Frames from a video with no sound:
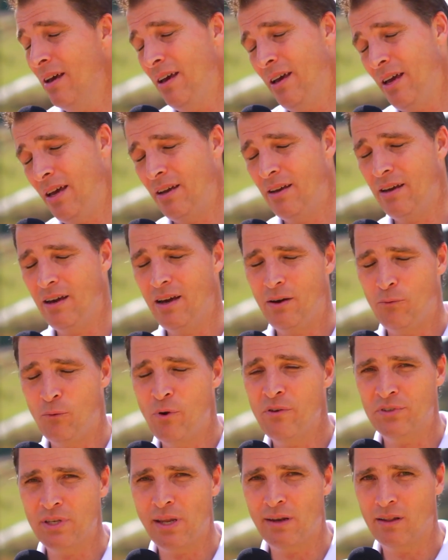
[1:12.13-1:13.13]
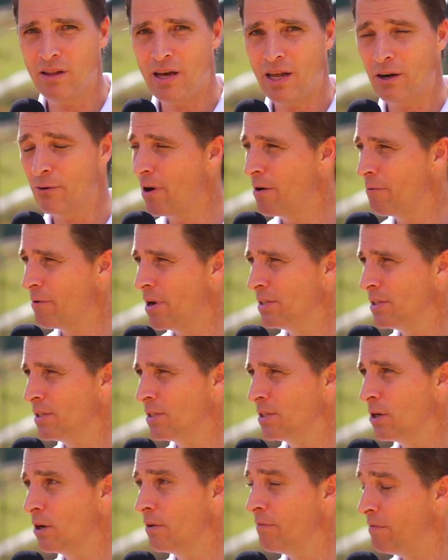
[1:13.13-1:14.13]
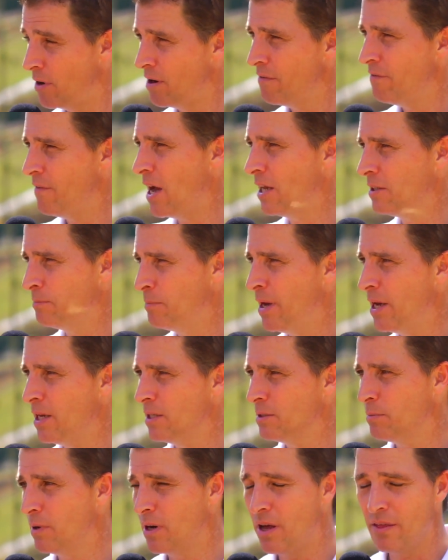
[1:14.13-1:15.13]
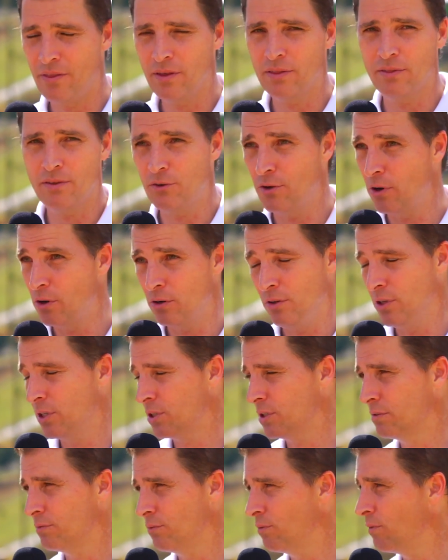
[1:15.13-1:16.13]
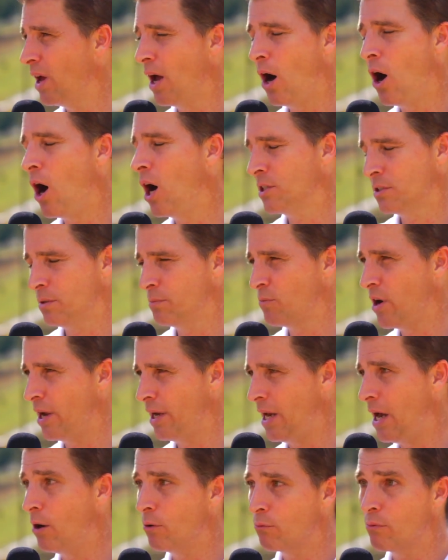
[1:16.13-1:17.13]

and we've seen a lot of great races here, a very fast pace, but I think the dirt looks awesome right now.